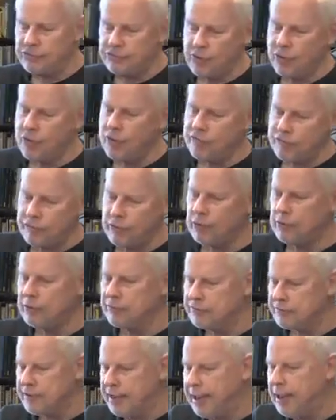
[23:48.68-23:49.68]
so full
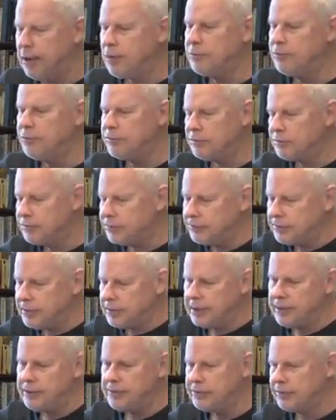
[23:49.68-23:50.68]
of towns and
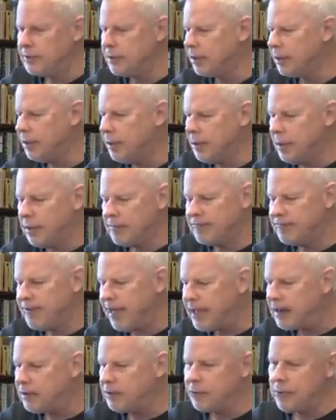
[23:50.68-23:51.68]
cities and
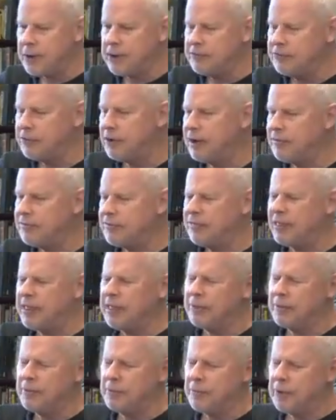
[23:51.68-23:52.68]
factories and
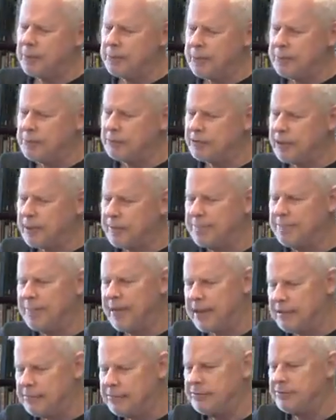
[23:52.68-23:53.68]
everything. When people say
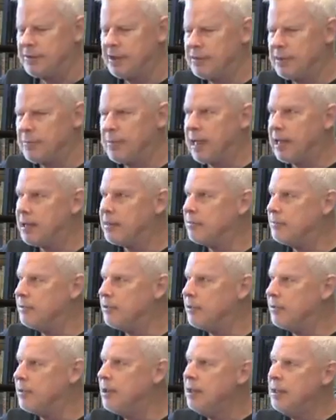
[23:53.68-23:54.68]
bases on the back of the
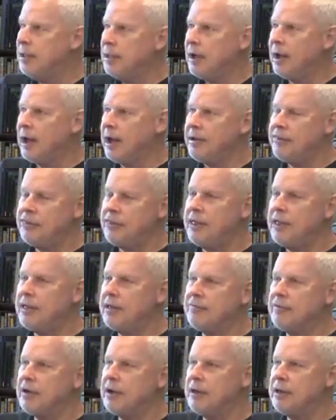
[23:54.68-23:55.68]
moon, I think
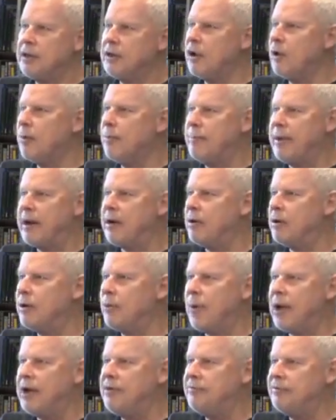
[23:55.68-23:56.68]
of a, you know,
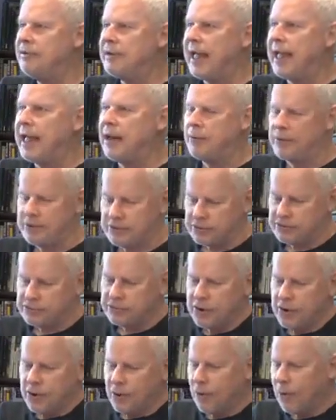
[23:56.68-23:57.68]
barren wasteland with
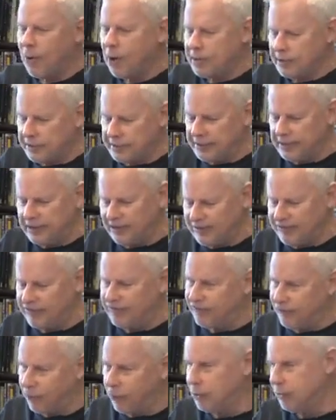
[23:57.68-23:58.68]
just one little
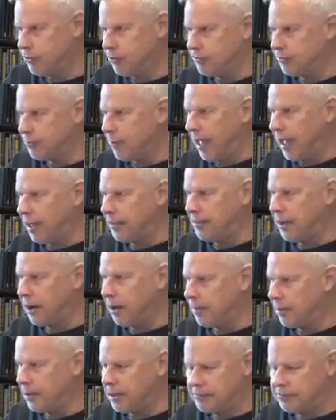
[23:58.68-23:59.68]
fortress back
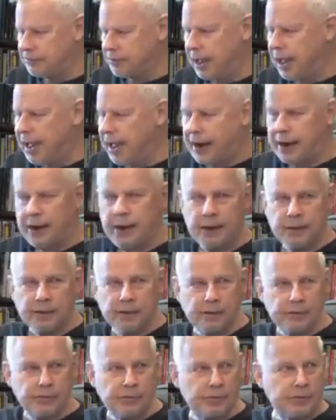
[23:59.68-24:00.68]
there, but it's not.
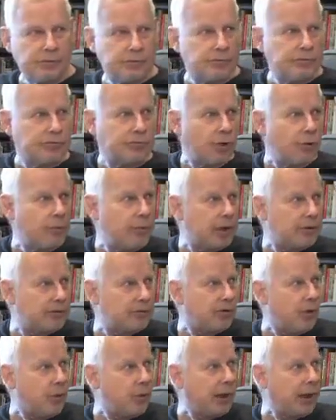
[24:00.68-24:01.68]
There's just so
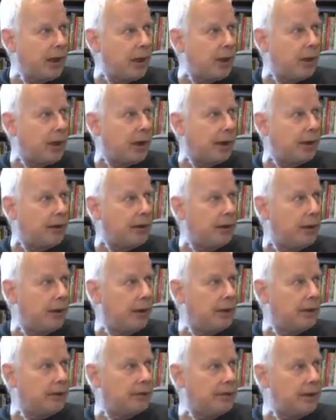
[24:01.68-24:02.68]
much going on.
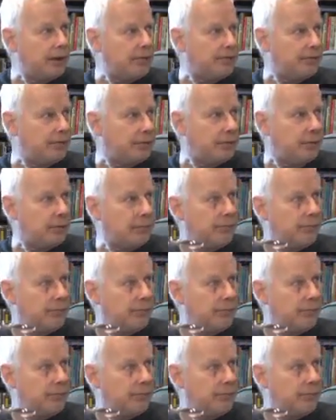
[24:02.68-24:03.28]
This